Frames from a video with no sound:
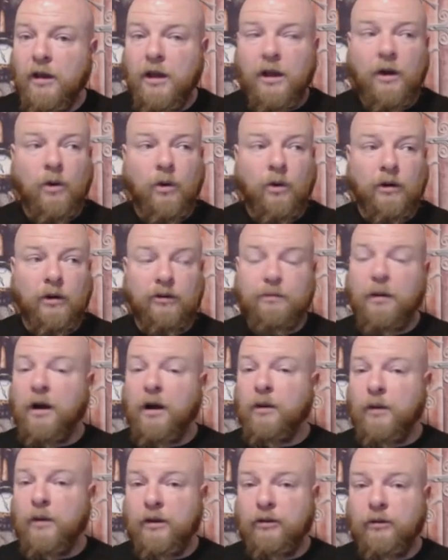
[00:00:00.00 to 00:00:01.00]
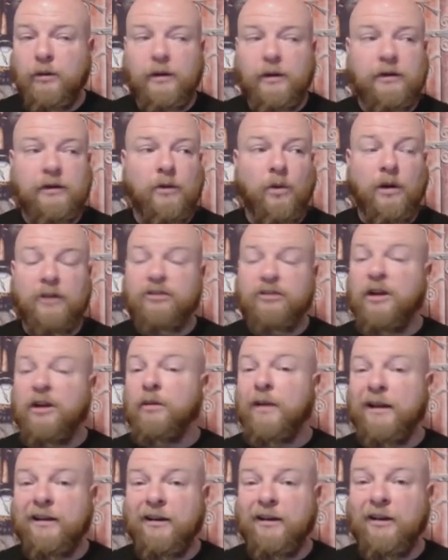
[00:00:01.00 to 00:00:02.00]
or is partway through it, or has not
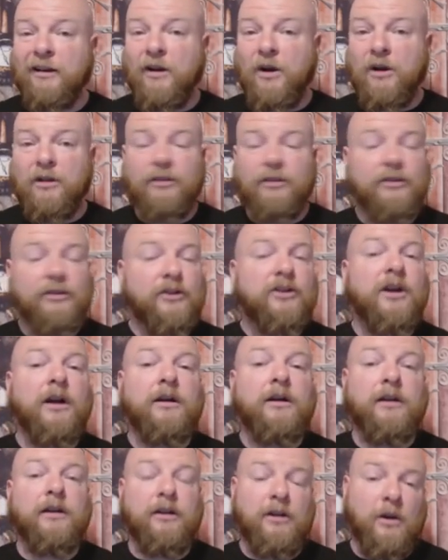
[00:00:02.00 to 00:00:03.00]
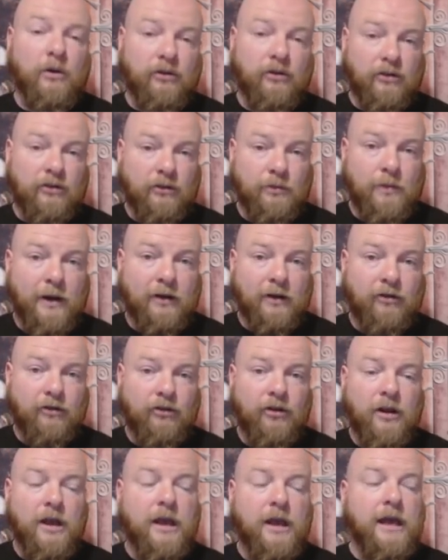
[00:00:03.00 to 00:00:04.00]
read it at all, they're not going to notice as
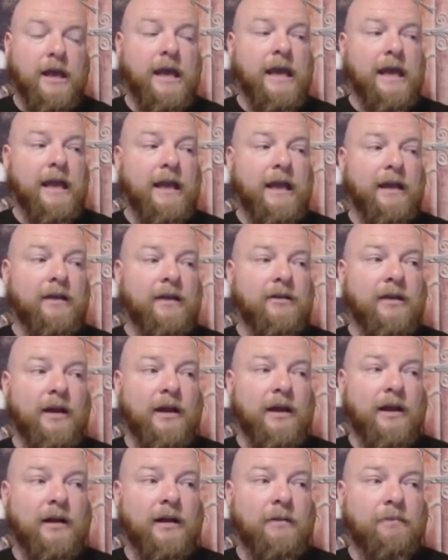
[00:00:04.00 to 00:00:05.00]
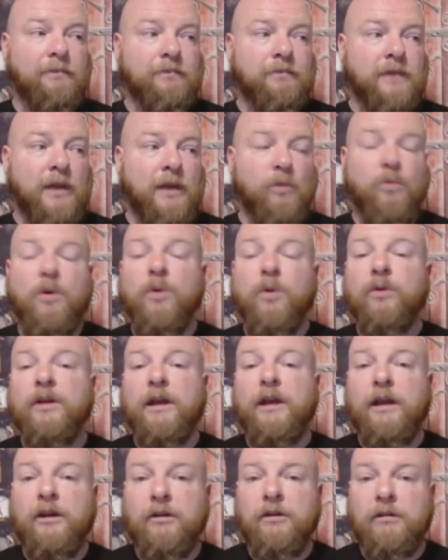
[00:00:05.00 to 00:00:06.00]
much, and um, it won't
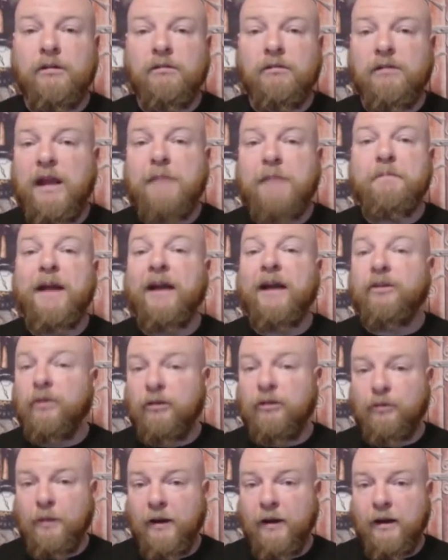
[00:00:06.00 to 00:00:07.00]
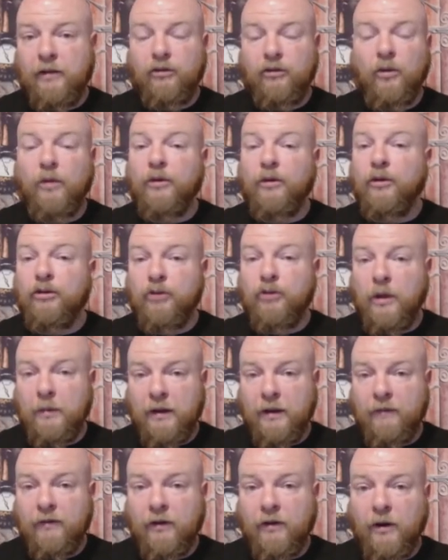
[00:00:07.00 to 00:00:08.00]
in- impact their experience or their enjoyment
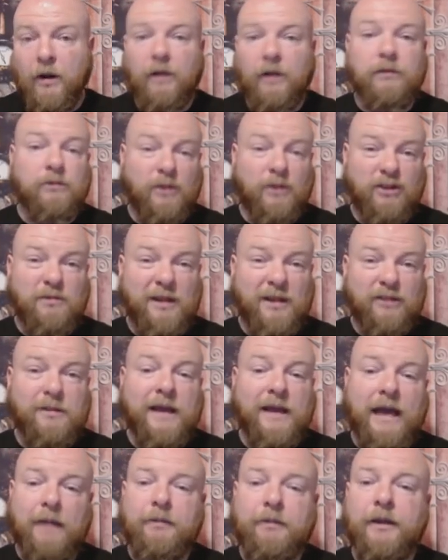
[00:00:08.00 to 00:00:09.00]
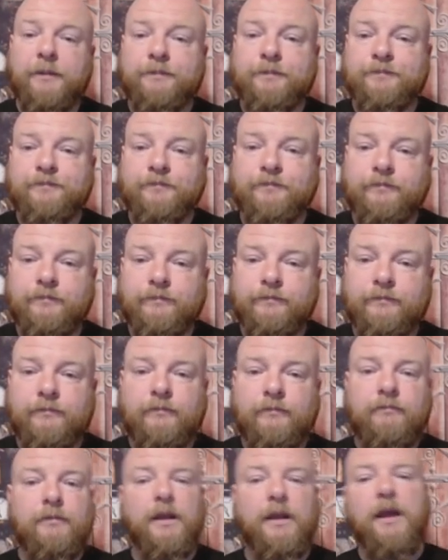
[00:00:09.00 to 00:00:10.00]
of it at all, which makes me happy.
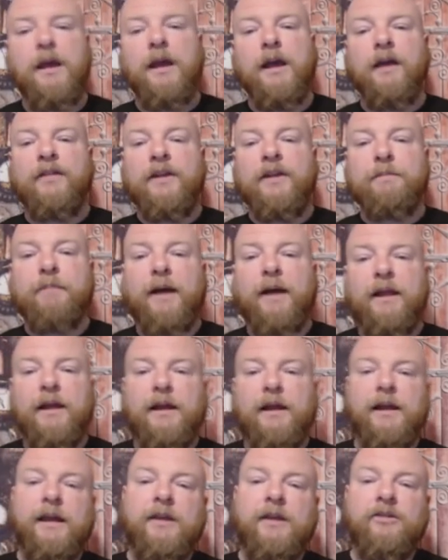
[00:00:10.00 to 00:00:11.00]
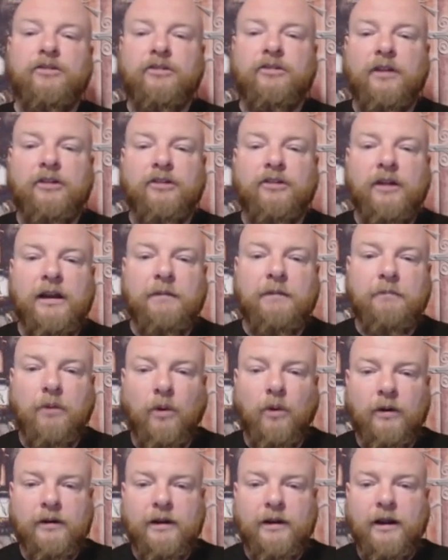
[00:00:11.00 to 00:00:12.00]
I think Bella is such an
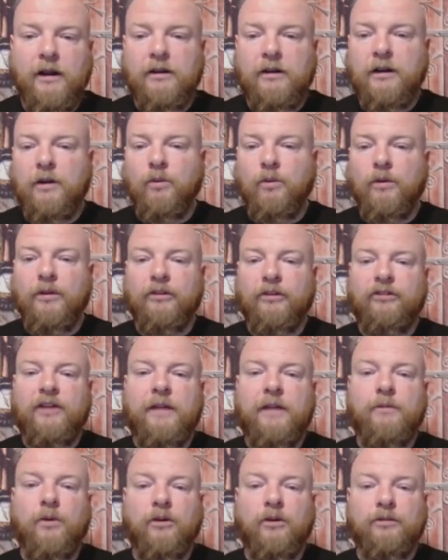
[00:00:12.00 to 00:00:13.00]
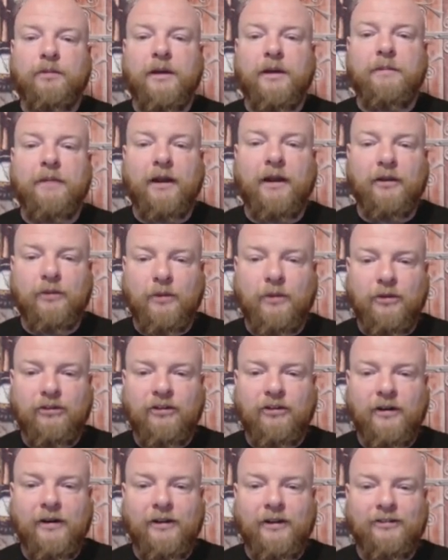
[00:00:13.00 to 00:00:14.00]
important character. Will the same horse play Bella through the
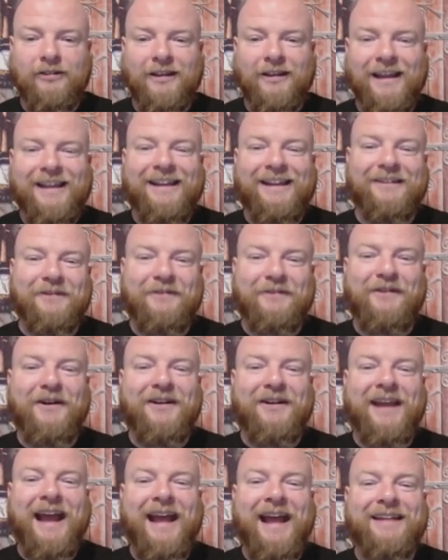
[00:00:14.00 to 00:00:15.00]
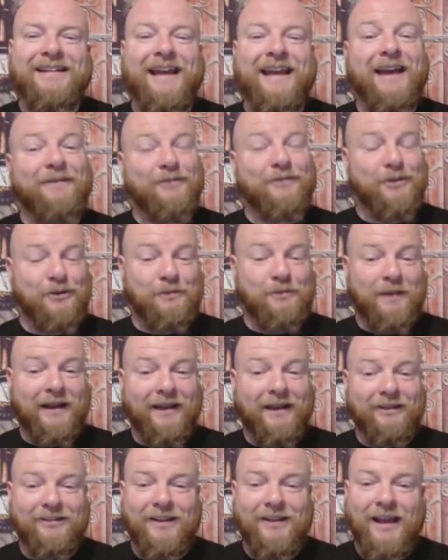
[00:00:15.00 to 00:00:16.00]
series? We've already had to have two
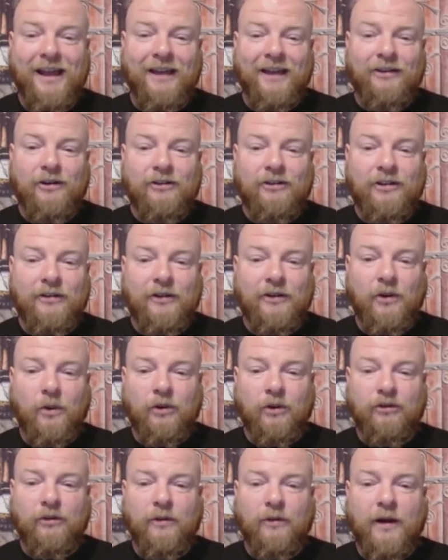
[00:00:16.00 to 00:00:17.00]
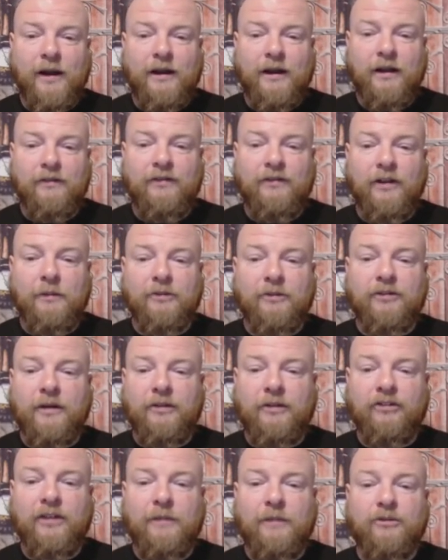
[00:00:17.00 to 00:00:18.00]
Bellas. Turns out that a horse for riding on film is not
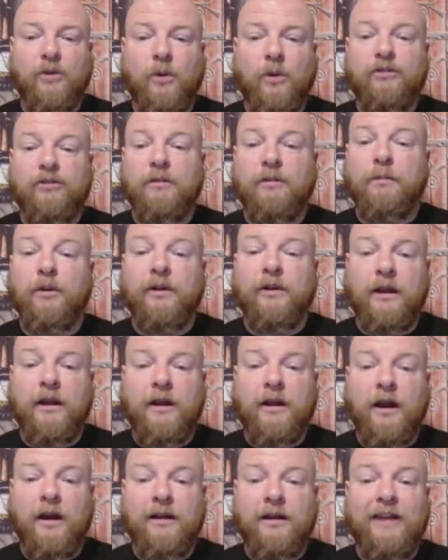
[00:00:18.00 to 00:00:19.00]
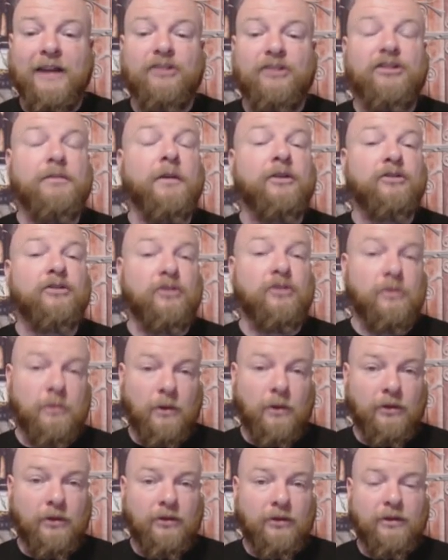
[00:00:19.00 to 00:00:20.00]
the same as a horse for pulling a cart, and she must do
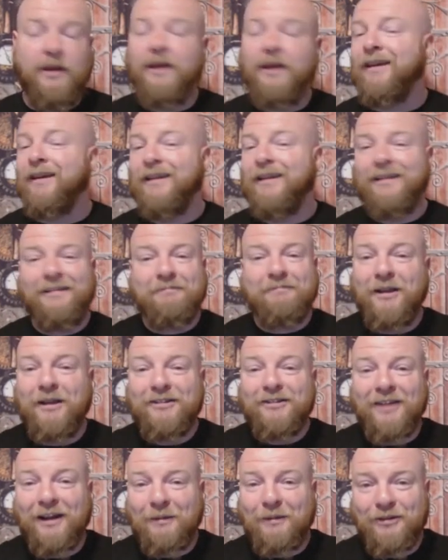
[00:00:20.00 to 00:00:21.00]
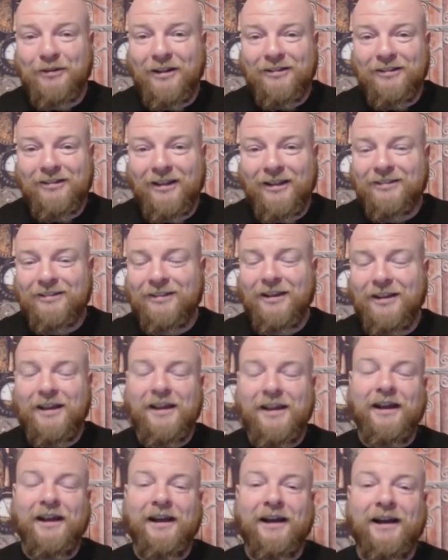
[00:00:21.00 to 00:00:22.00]
both. Makes 100% sense.
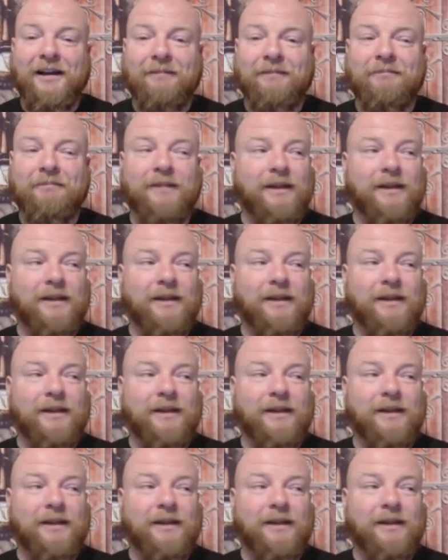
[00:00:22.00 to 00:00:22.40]
Um,